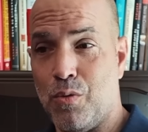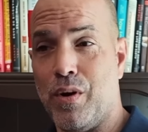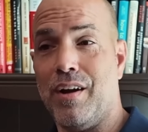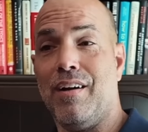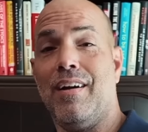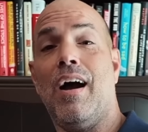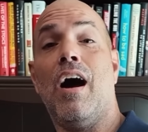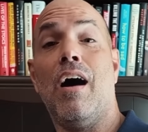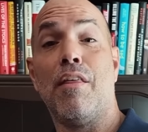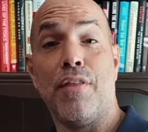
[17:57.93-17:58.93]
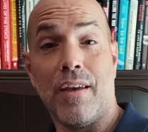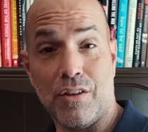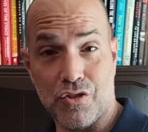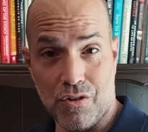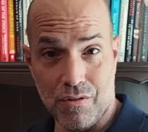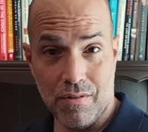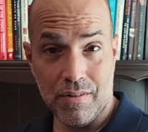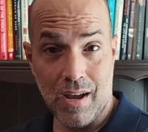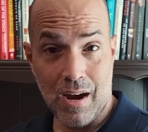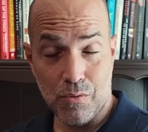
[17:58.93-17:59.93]
where uh, things are
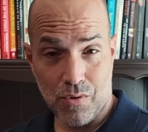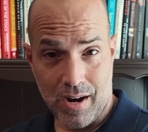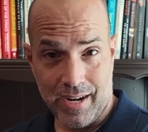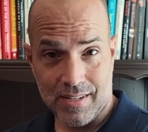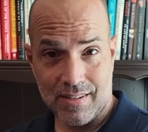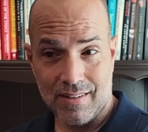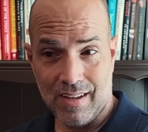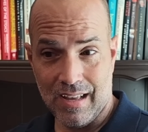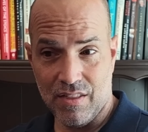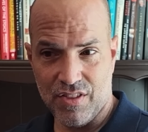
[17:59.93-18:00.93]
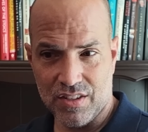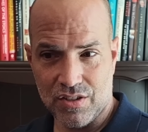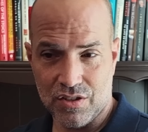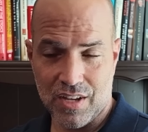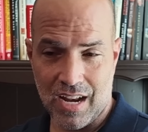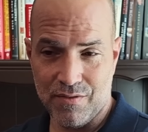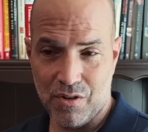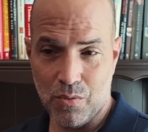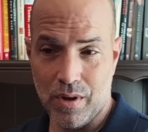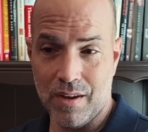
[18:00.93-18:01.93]
not right, and this is kind of
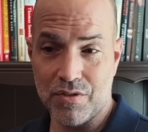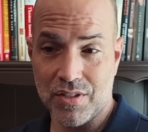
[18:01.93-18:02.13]
your way of